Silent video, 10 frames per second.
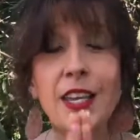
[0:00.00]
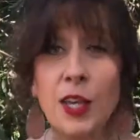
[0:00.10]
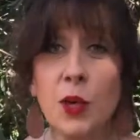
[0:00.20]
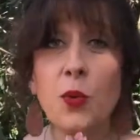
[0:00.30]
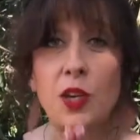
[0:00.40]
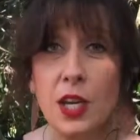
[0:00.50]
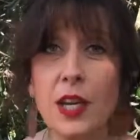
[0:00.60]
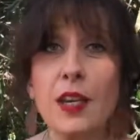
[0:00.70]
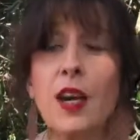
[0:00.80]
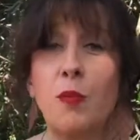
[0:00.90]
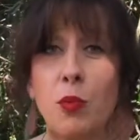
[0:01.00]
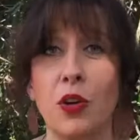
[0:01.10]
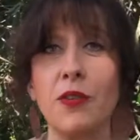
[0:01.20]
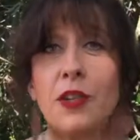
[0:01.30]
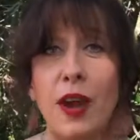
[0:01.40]
you need a
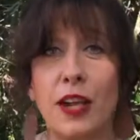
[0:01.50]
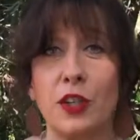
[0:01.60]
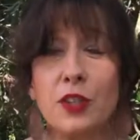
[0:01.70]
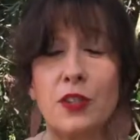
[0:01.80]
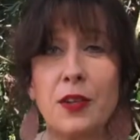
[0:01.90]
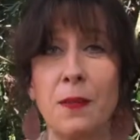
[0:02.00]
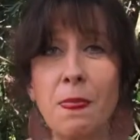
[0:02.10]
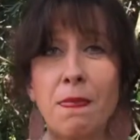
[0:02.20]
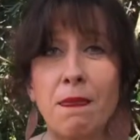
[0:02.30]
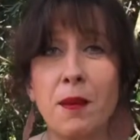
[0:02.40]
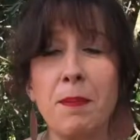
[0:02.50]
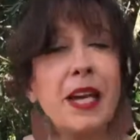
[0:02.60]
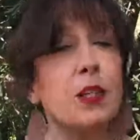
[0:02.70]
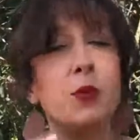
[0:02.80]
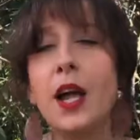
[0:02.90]
board of directors.
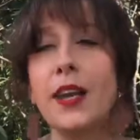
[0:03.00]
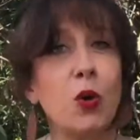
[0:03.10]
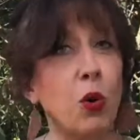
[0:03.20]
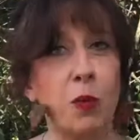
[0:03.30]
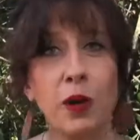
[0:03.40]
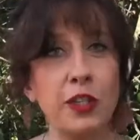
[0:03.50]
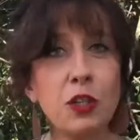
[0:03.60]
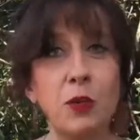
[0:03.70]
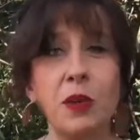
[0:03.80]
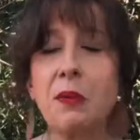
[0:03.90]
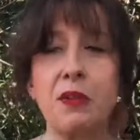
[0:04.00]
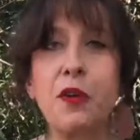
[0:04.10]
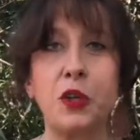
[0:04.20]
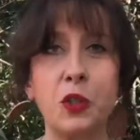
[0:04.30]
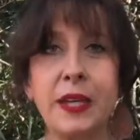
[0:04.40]
Because we're not a corporation, we
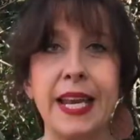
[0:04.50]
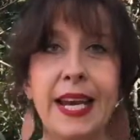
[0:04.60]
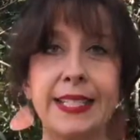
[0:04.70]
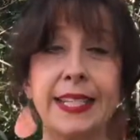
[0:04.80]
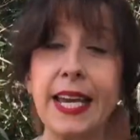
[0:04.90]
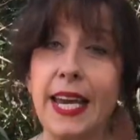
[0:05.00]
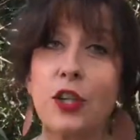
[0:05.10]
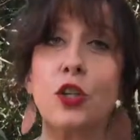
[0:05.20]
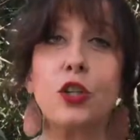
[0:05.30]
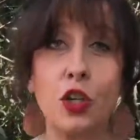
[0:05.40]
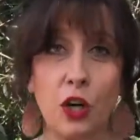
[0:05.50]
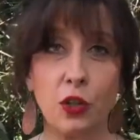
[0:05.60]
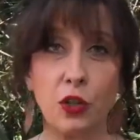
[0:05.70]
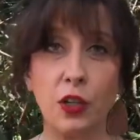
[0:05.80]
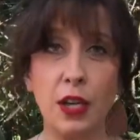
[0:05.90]
refer to it as an inner
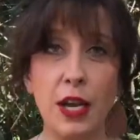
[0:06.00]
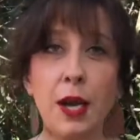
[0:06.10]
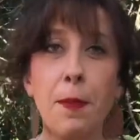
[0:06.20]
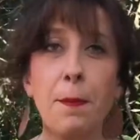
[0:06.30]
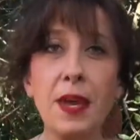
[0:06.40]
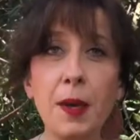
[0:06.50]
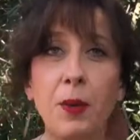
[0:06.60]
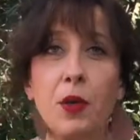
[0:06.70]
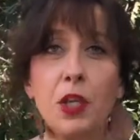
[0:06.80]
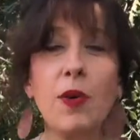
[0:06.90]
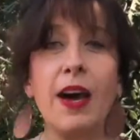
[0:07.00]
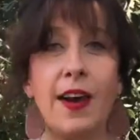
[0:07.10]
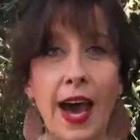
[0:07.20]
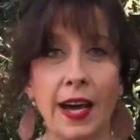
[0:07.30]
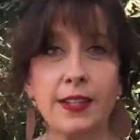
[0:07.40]
circle. People you have
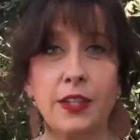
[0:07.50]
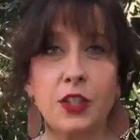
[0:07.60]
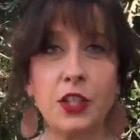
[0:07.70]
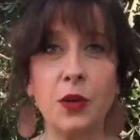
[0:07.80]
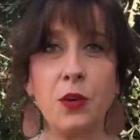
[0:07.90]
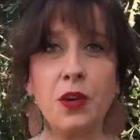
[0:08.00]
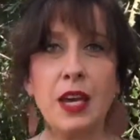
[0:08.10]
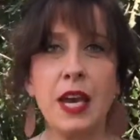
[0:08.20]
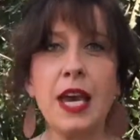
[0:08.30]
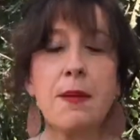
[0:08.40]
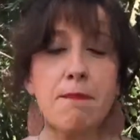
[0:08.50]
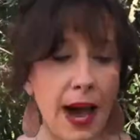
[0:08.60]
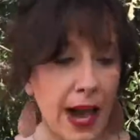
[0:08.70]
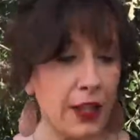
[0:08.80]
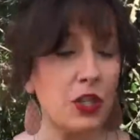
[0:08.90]
access to.
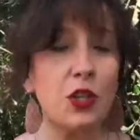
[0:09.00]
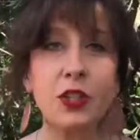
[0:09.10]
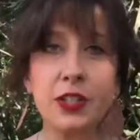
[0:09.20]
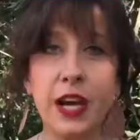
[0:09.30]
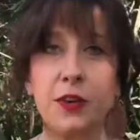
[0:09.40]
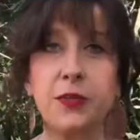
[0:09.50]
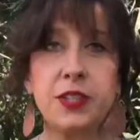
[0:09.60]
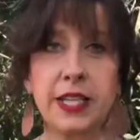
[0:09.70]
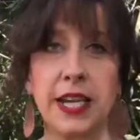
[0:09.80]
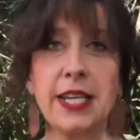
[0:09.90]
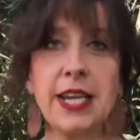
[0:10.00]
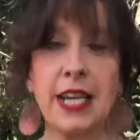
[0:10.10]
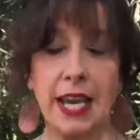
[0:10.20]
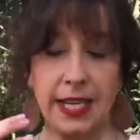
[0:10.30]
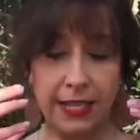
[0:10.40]
Imagine yourself standing
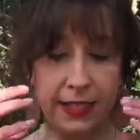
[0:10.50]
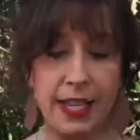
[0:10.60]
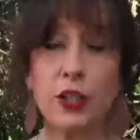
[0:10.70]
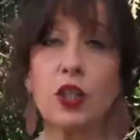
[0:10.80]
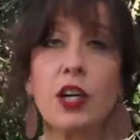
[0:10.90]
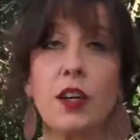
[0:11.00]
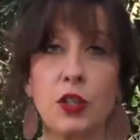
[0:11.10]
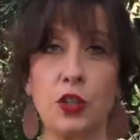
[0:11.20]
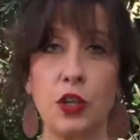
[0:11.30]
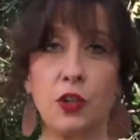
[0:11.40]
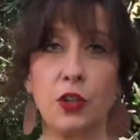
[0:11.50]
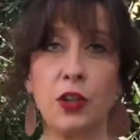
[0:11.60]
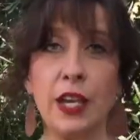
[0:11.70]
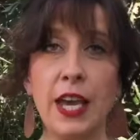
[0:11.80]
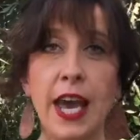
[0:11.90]
in the center of a circle,
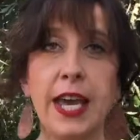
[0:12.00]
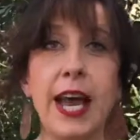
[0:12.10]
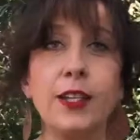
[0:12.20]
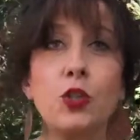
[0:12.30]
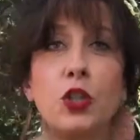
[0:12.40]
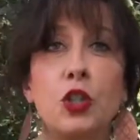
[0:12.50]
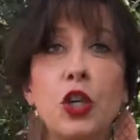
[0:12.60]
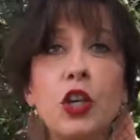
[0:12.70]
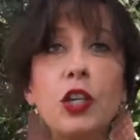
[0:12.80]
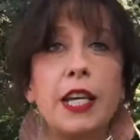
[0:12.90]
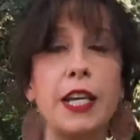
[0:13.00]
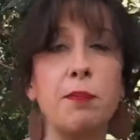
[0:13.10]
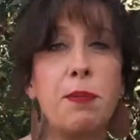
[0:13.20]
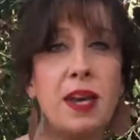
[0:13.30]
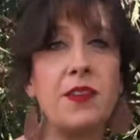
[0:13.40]
and as you're turning
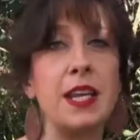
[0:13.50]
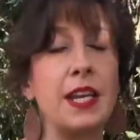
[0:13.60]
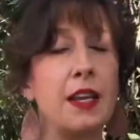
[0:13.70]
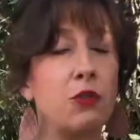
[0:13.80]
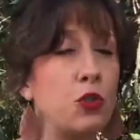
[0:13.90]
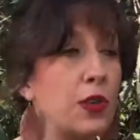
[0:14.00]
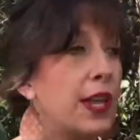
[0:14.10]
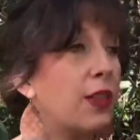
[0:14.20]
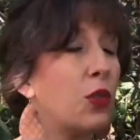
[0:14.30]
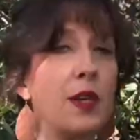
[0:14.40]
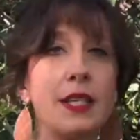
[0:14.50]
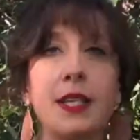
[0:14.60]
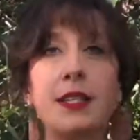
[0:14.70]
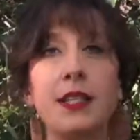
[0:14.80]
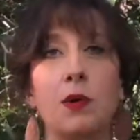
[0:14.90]
and pivoting and doing that
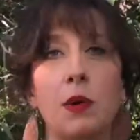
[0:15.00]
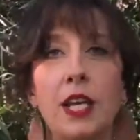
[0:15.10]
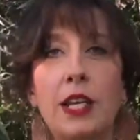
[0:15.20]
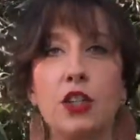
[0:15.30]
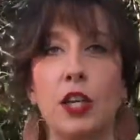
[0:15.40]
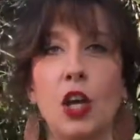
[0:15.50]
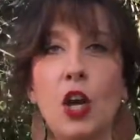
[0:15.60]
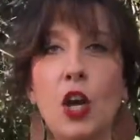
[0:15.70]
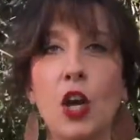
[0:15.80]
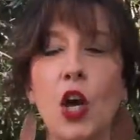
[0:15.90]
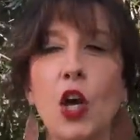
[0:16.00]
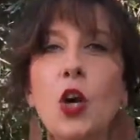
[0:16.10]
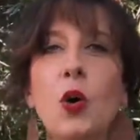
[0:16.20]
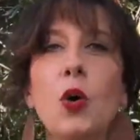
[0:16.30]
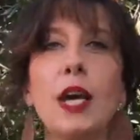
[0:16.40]
360 rotation,
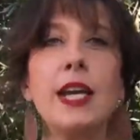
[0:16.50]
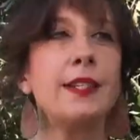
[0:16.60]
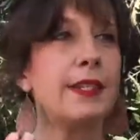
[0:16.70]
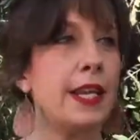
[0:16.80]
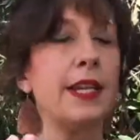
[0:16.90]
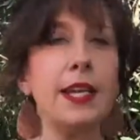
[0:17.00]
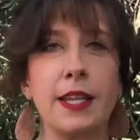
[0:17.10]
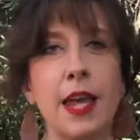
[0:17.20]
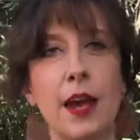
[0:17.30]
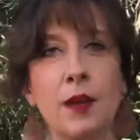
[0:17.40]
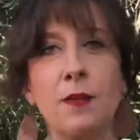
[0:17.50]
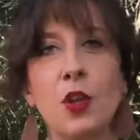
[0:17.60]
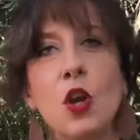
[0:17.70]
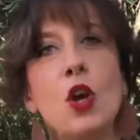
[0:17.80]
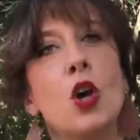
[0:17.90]
who is standing there?
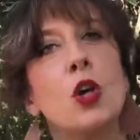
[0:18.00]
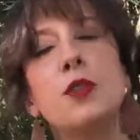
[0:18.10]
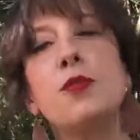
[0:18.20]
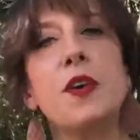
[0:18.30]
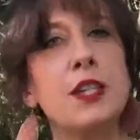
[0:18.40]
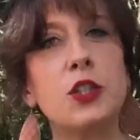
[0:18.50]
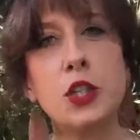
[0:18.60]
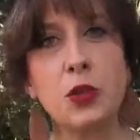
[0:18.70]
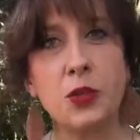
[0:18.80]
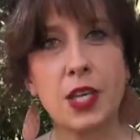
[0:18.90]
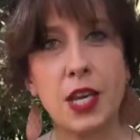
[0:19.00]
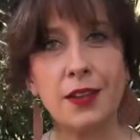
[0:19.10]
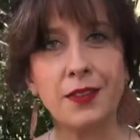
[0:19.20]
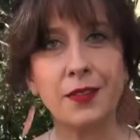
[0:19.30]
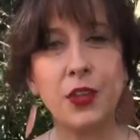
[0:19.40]
Whose face do you see?
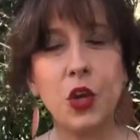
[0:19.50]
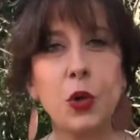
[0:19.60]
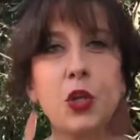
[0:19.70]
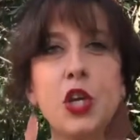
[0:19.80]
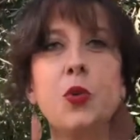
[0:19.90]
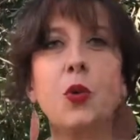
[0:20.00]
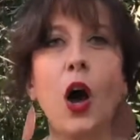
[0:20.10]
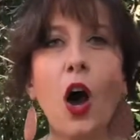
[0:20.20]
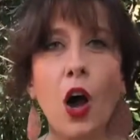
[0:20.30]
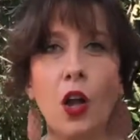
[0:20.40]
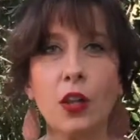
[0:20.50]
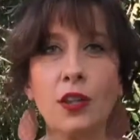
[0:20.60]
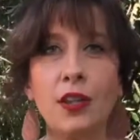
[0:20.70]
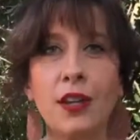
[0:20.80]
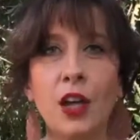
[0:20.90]
Who do you call?
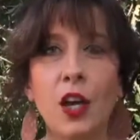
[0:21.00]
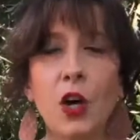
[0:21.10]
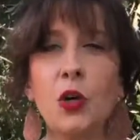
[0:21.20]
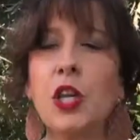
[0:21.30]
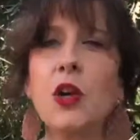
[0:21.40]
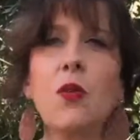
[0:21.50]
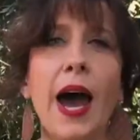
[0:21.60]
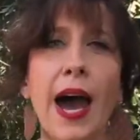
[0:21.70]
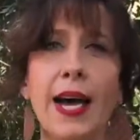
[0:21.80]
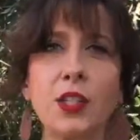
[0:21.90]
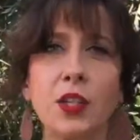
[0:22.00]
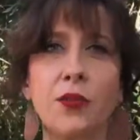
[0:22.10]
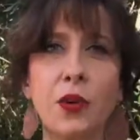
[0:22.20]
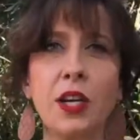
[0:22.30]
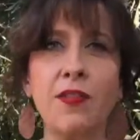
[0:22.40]
Who do you ask
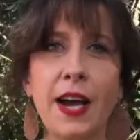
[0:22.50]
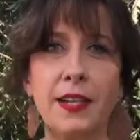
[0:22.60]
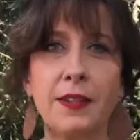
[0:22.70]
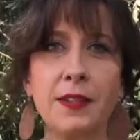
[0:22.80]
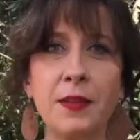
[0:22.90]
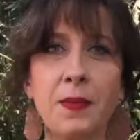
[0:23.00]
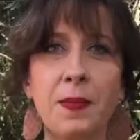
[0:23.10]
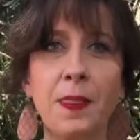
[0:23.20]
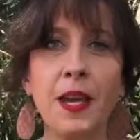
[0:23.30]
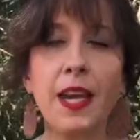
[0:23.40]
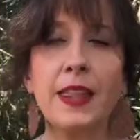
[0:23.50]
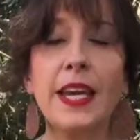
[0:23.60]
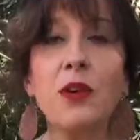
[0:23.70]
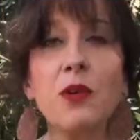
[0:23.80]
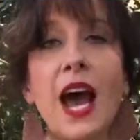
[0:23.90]
for advice?
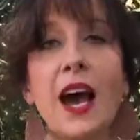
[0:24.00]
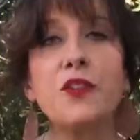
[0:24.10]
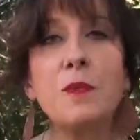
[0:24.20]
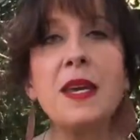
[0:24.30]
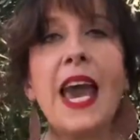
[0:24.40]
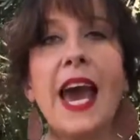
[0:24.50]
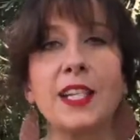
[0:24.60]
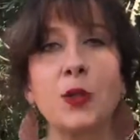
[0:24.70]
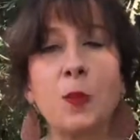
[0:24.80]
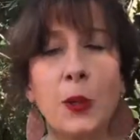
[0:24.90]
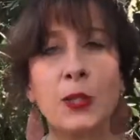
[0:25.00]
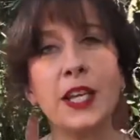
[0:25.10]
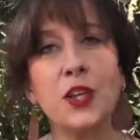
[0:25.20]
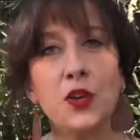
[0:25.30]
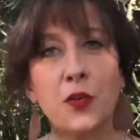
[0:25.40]
They don't have to be experts
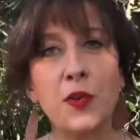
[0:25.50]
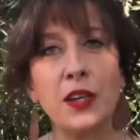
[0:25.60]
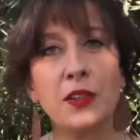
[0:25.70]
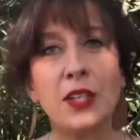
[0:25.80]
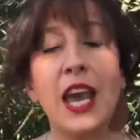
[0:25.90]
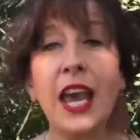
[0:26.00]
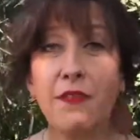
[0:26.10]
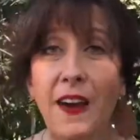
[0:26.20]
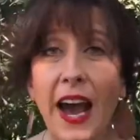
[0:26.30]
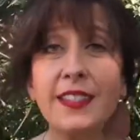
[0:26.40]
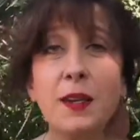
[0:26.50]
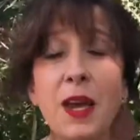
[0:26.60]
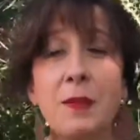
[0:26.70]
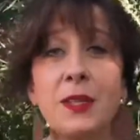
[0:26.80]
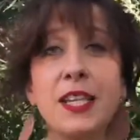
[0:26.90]
in your field. In fact,
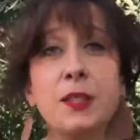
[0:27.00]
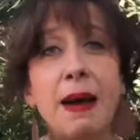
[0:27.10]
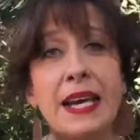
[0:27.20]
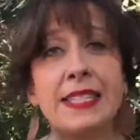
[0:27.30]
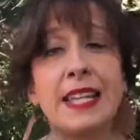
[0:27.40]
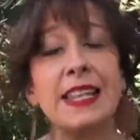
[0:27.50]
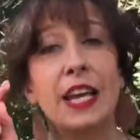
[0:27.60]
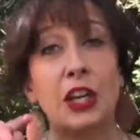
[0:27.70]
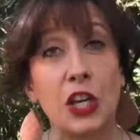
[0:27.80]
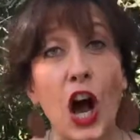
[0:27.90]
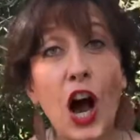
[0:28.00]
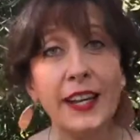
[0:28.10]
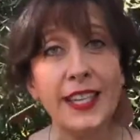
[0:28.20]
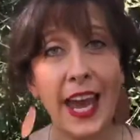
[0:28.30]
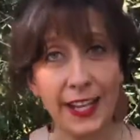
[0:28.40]
sometimes it's best that they are
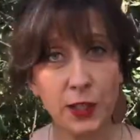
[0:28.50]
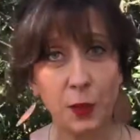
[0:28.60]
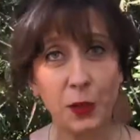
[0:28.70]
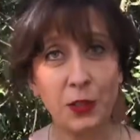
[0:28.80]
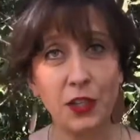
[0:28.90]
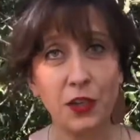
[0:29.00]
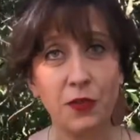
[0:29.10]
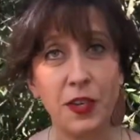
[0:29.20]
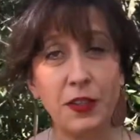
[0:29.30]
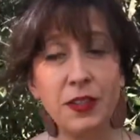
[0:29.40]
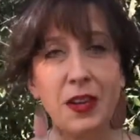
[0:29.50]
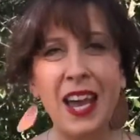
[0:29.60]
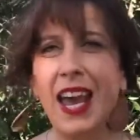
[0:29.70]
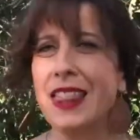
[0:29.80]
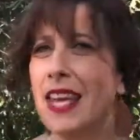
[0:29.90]
not experts in your field.
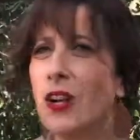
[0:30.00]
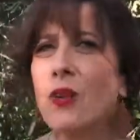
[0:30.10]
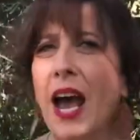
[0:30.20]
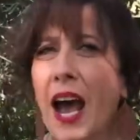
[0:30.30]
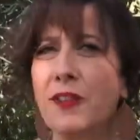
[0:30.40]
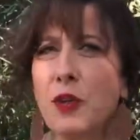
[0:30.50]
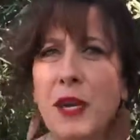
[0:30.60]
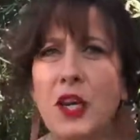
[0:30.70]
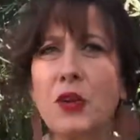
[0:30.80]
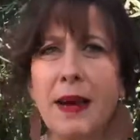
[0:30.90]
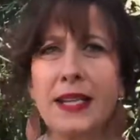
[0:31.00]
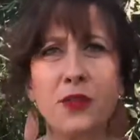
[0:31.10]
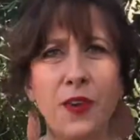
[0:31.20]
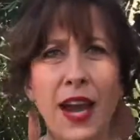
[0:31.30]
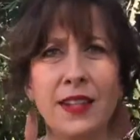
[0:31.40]
They don't have to be your
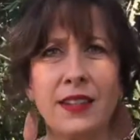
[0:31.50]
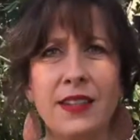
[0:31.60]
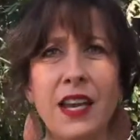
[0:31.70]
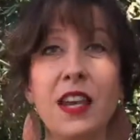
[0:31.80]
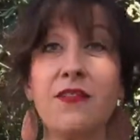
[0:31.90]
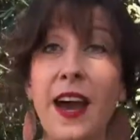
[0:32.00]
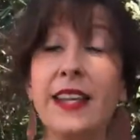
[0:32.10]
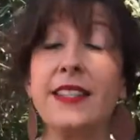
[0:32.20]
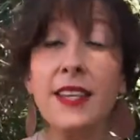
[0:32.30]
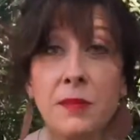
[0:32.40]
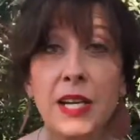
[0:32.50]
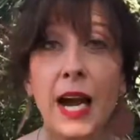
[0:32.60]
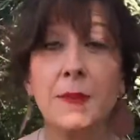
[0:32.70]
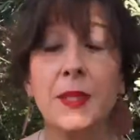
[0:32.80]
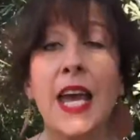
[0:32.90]
best friends. In fact,
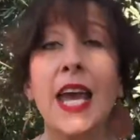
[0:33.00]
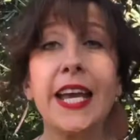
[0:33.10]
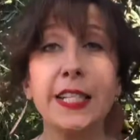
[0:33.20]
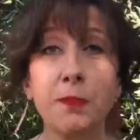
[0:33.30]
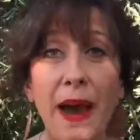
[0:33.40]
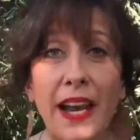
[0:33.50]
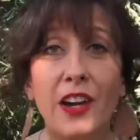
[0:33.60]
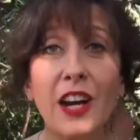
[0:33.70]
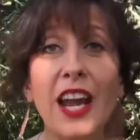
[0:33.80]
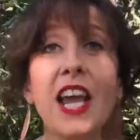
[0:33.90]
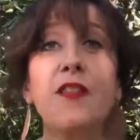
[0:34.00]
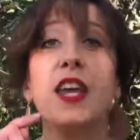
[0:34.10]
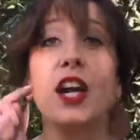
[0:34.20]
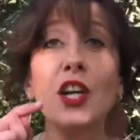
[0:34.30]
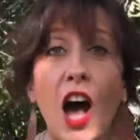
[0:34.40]
sometimes it's better if
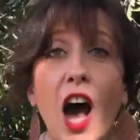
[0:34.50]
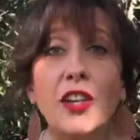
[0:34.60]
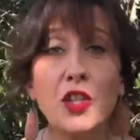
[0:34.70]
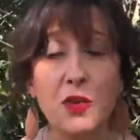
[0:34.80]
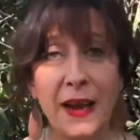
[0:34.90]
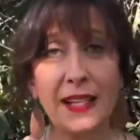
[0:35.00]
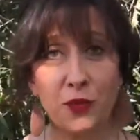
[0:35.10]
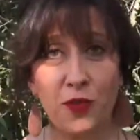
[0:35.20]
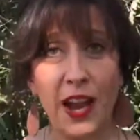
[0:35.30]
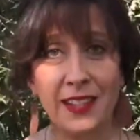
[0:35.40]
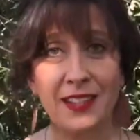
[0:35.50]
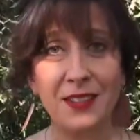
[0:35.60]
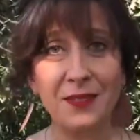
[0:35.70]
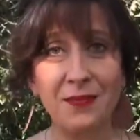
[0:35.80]
they are not your best friends.